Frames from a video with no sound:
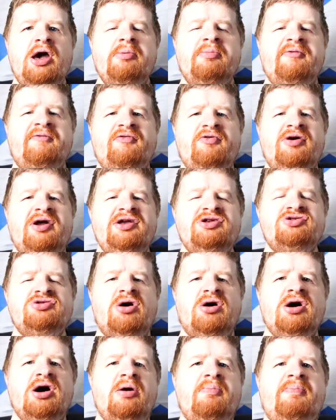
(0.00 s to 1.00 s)
Before I
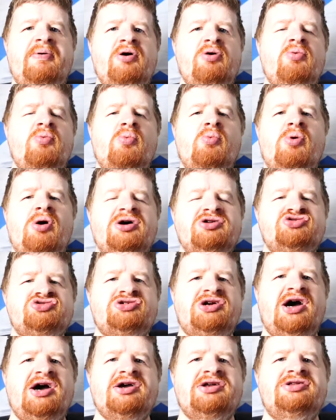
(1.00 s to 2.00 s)
talk about what
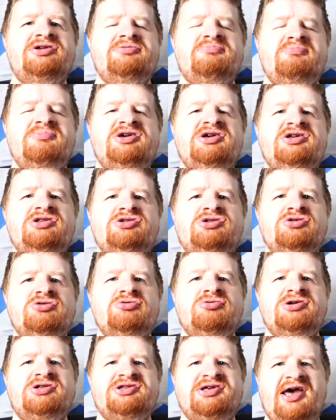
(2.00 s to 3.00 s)
attracted me
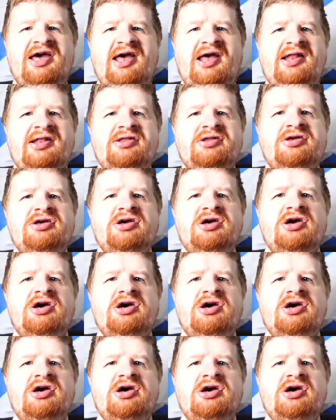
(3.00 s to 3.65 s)
to attend